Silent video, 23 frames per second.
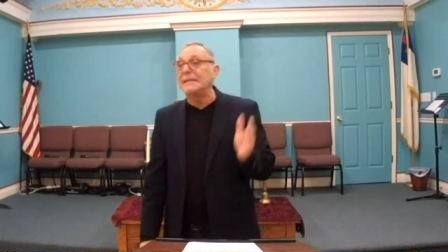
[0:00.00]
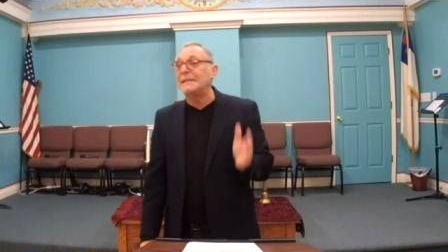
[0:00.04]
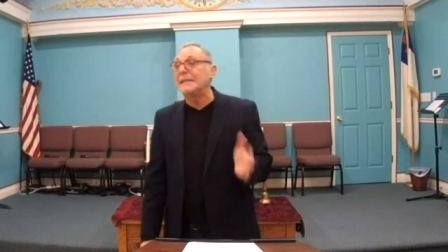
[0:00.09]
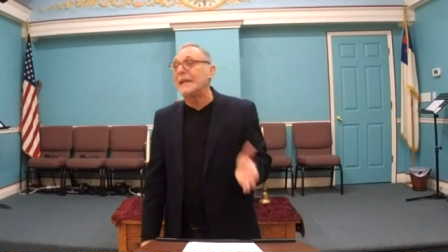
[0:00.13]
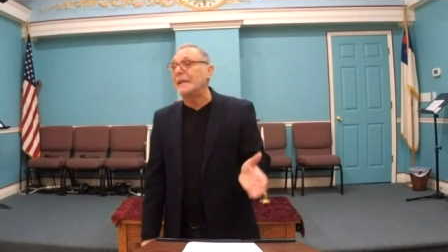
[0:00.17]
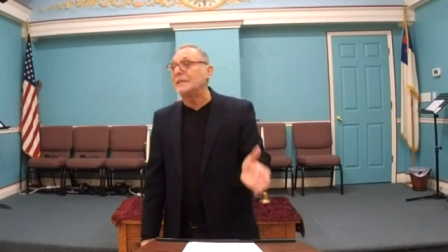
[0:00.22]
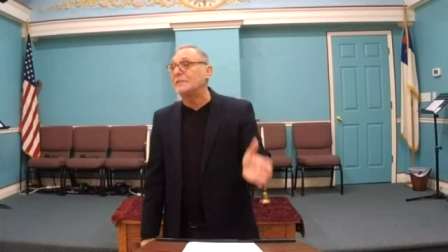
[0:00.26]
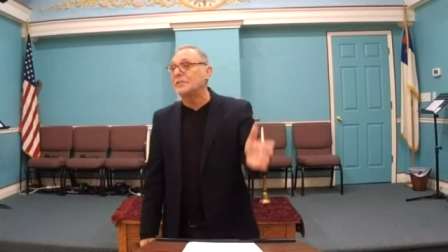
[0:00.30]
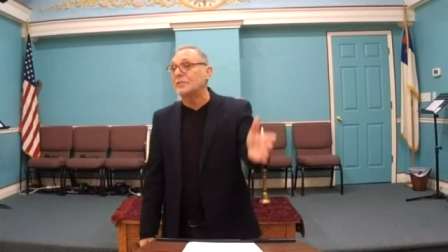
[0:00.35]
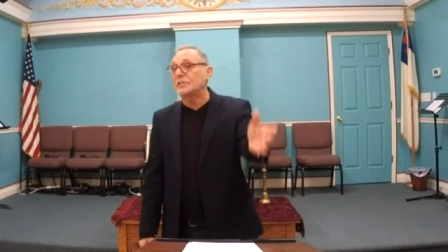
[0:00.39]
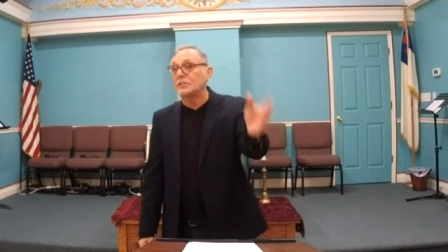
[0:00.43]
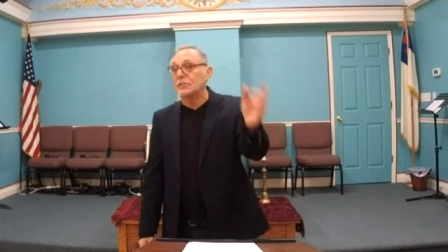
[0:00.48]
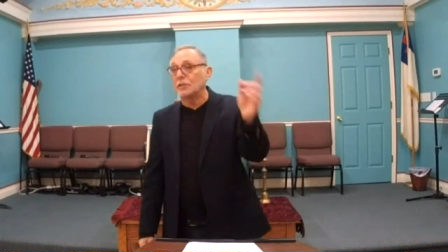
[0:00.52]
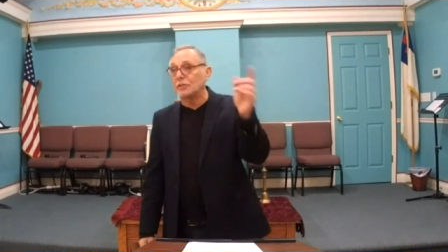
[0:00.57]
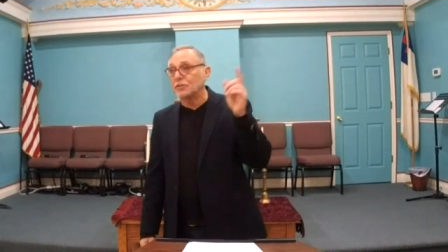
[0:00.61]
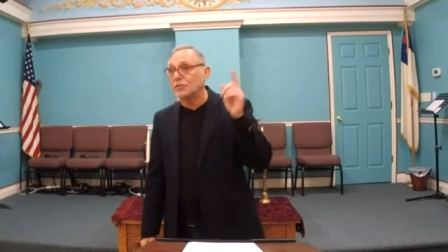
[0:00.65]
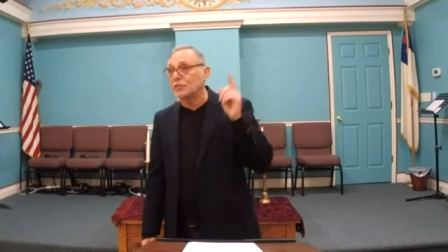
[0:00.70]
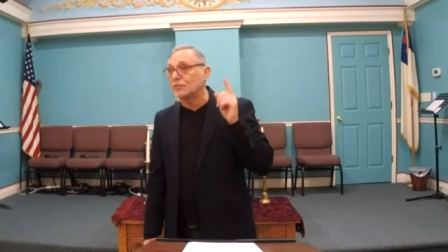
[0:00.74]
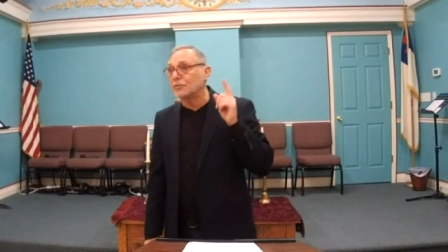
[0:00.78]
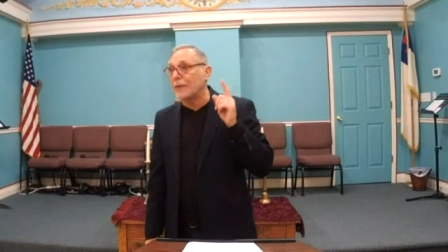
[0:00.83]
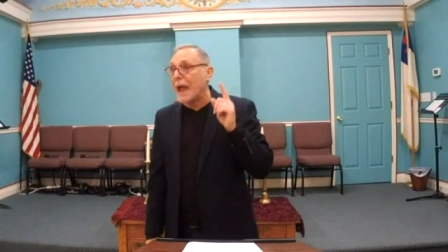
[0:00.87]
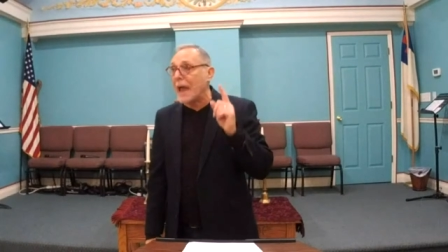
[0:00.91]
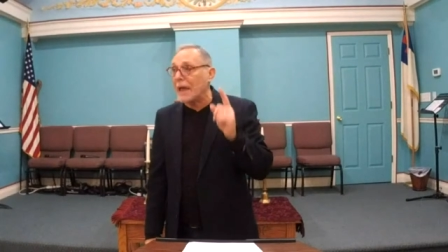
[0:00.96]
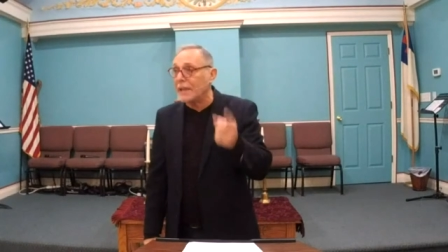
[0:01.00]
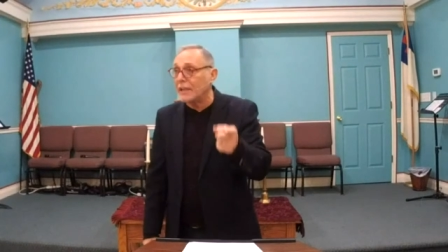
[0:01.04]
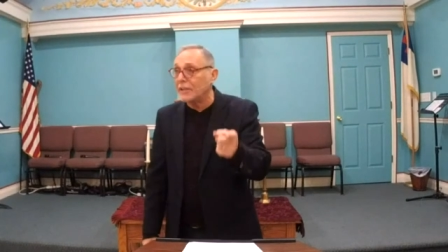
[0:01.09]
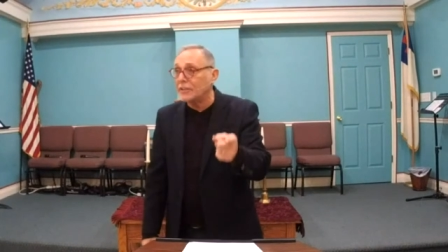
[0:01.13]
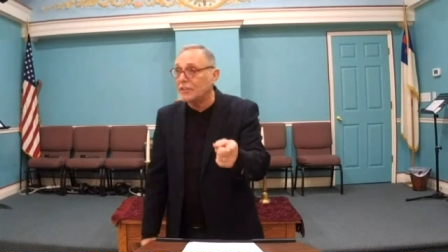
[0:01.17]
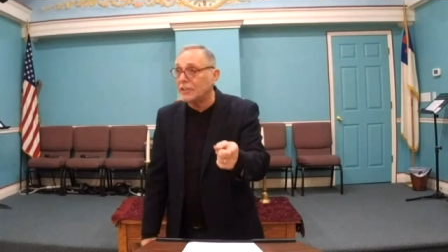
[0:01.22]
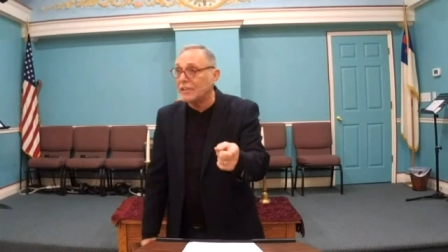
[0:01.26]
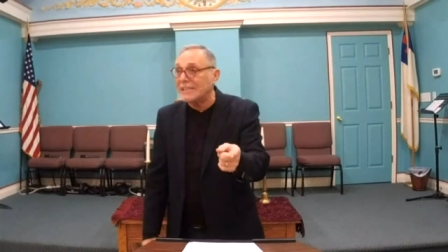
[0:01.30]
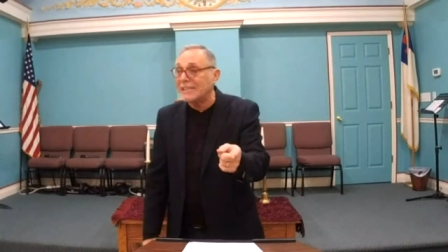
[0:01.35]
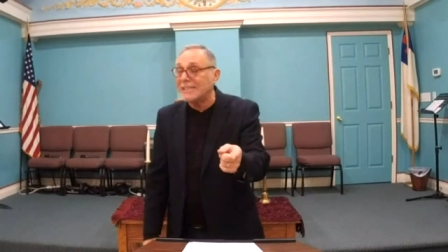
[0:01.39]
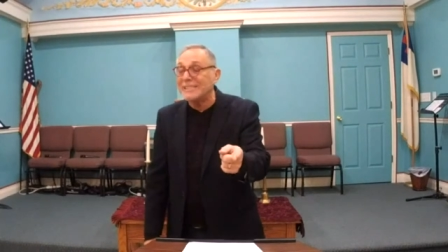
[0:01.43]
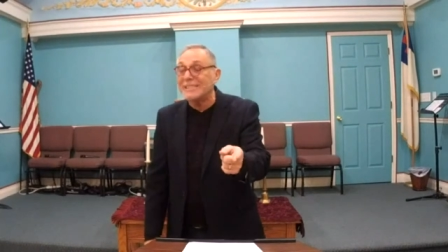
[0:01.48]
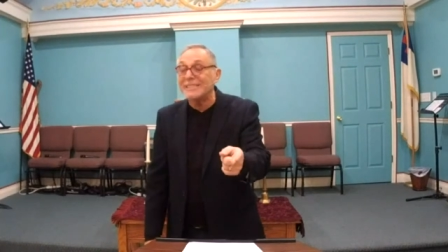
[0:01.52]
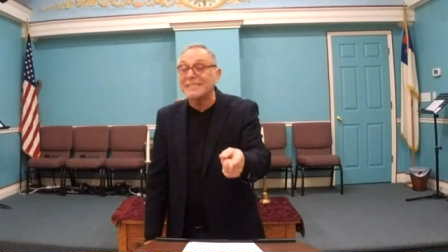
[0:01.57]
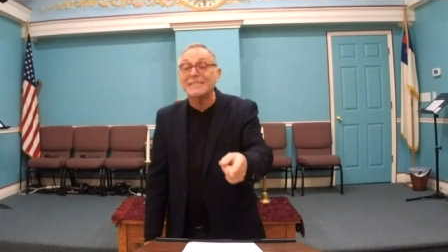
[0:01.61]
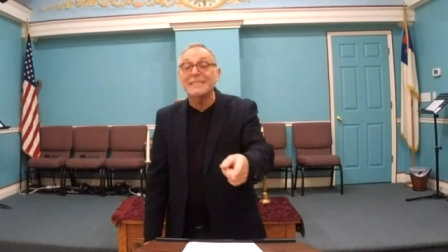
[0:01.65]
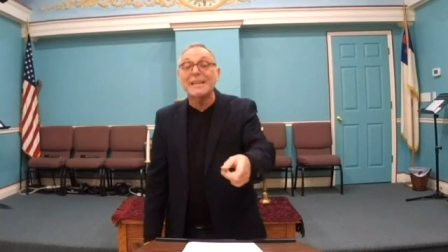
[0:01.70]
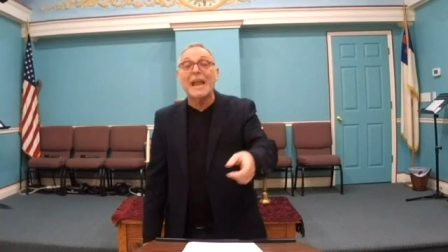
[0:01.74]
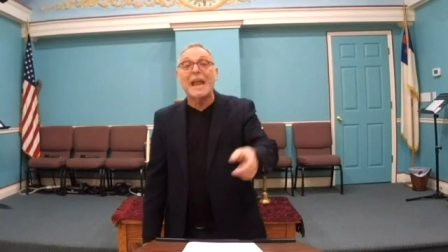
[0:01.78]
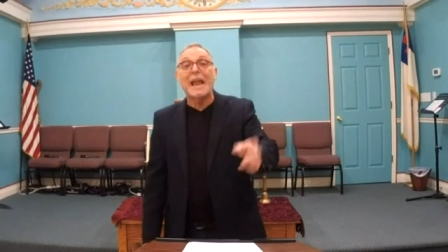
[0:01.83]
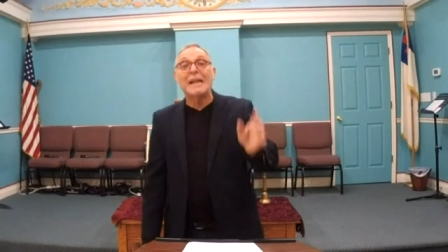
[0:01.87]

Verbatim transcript: against the strategies